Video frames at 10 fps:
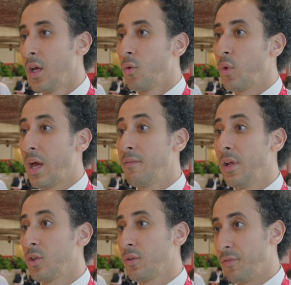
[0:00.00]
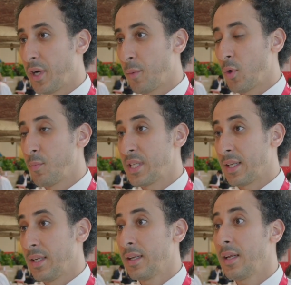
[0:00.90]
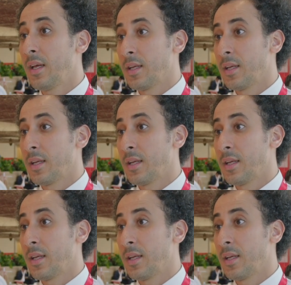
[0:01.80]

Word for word: We have a lot of very promising data.